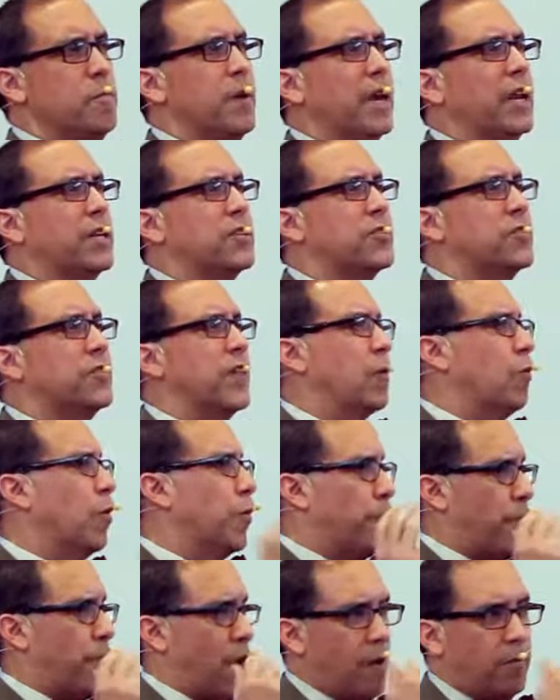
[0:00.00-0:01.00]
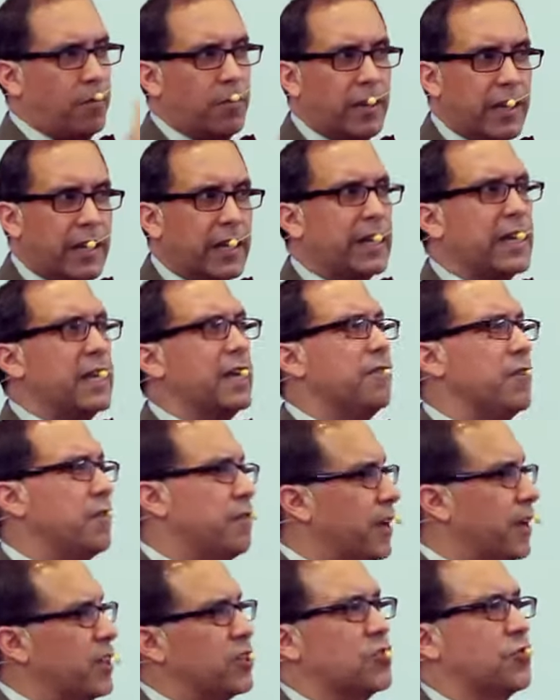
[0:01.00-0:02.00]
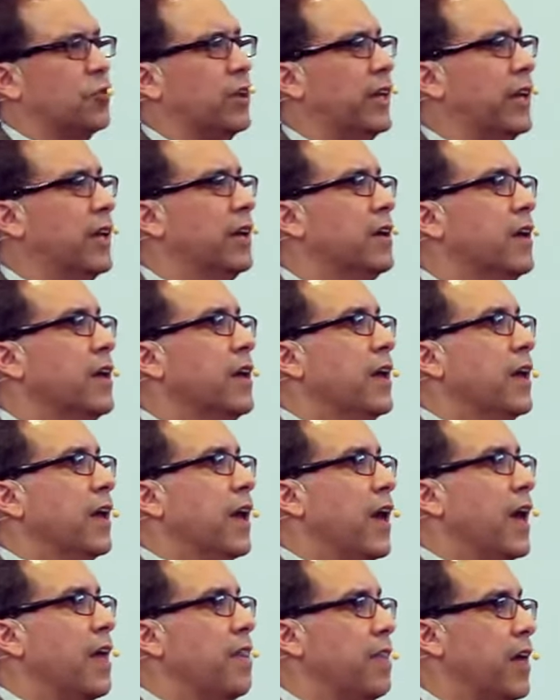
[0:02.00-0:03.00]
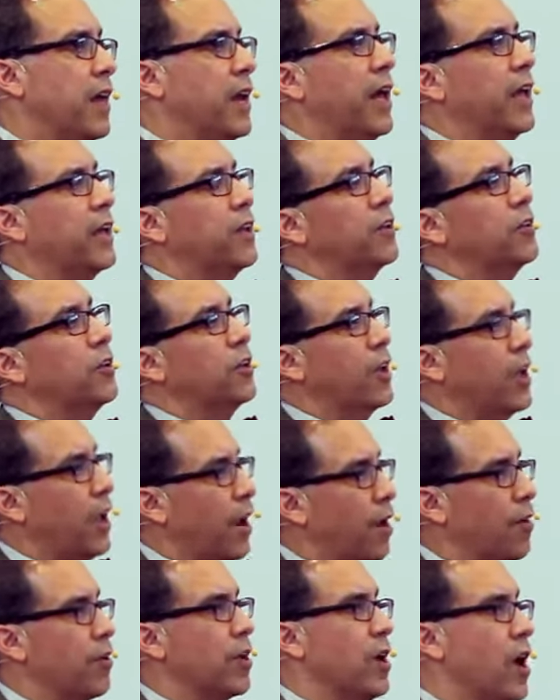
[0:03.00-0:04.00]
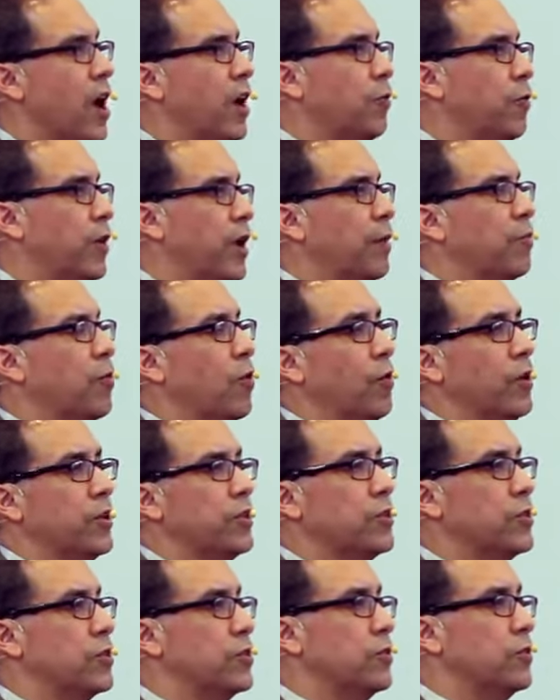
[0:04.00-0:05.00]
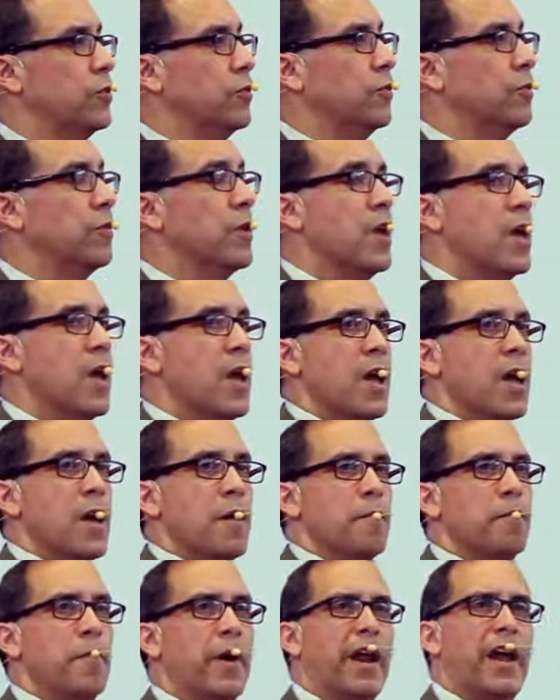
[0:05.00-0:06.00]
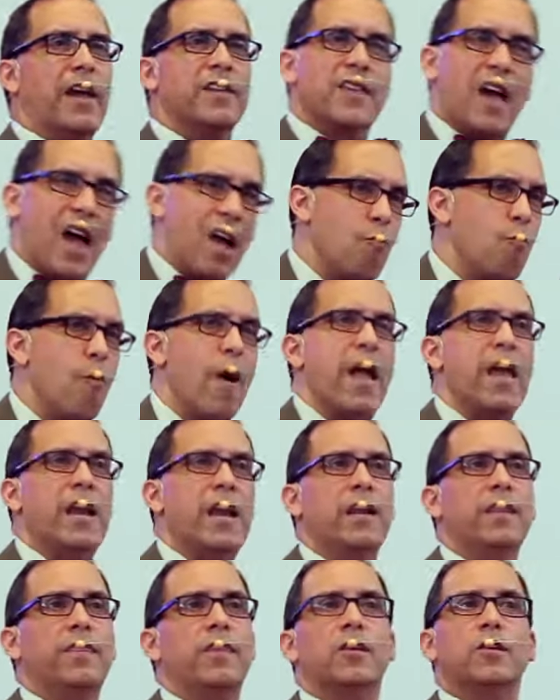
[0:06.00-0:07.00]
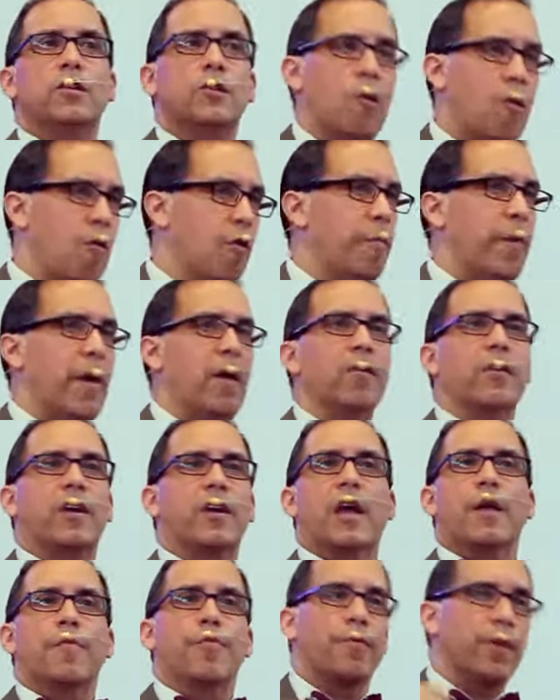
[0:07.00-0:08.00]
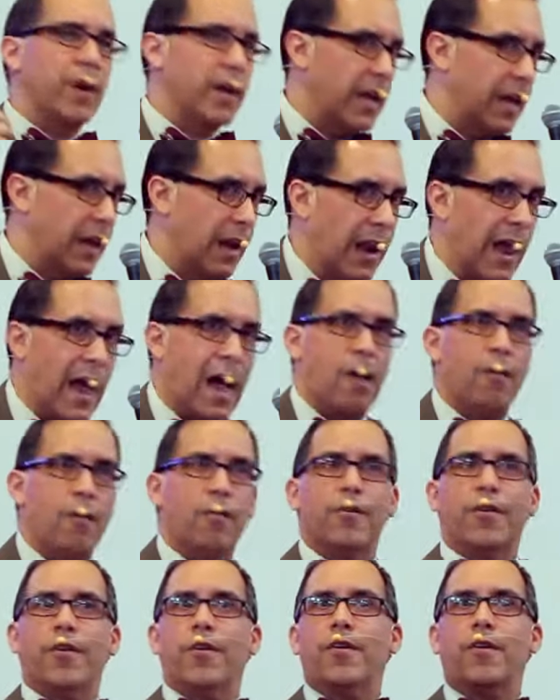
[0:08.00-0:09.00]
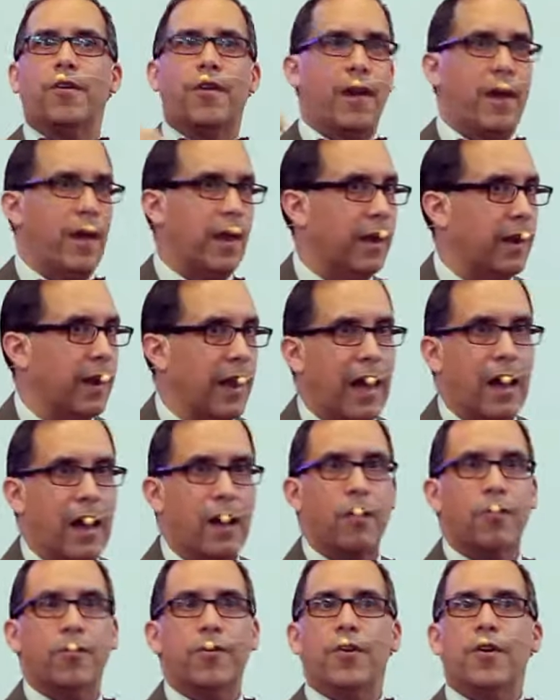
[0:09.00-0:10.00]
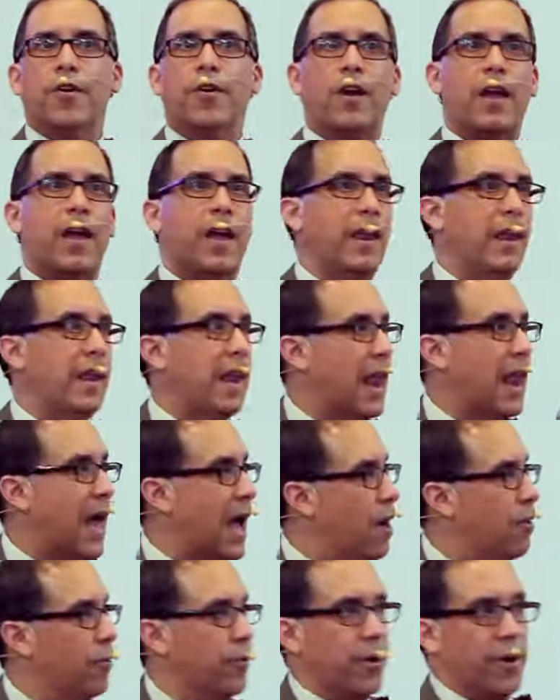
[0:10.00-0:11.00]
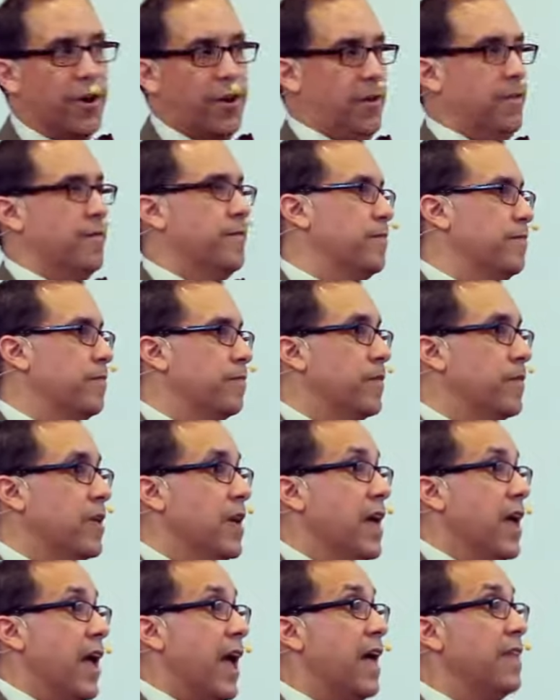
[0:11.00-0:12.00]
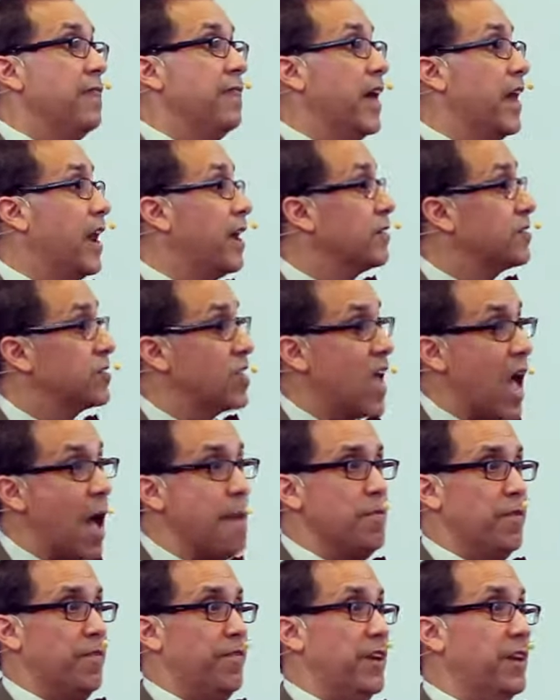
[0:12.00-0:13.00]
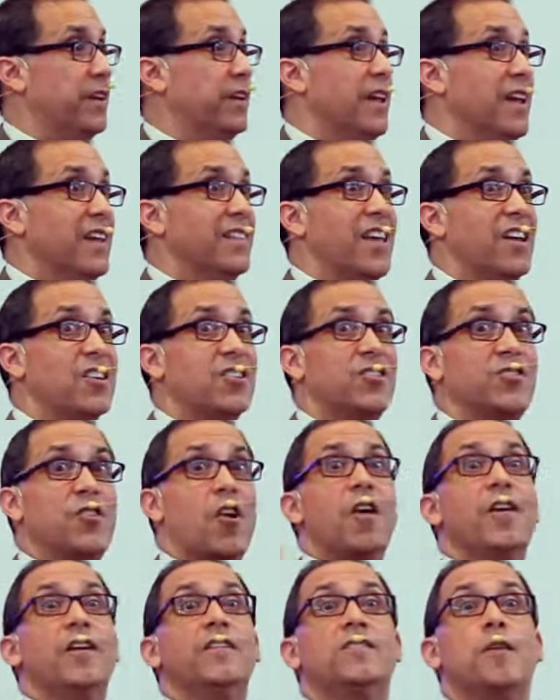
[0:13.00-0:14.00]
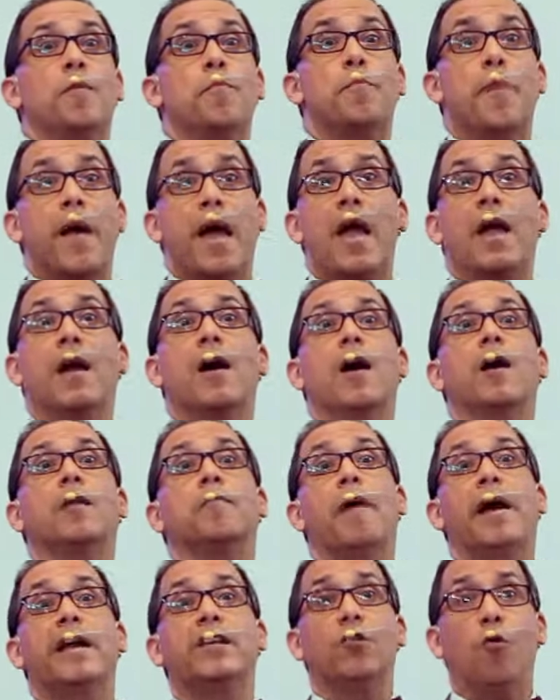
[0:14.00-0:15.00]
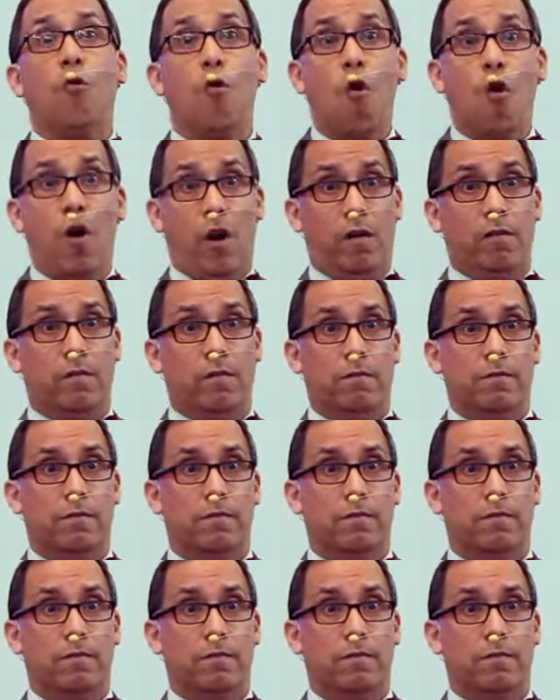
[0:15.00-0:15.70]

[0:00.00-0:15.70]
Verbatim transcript: minutes. They will probably leave eventually, and then I could carry on what I'm going to do. But as I waited, the doorbell kept ringing louder and louder and louder. And then on top of it, they started to bang on my door.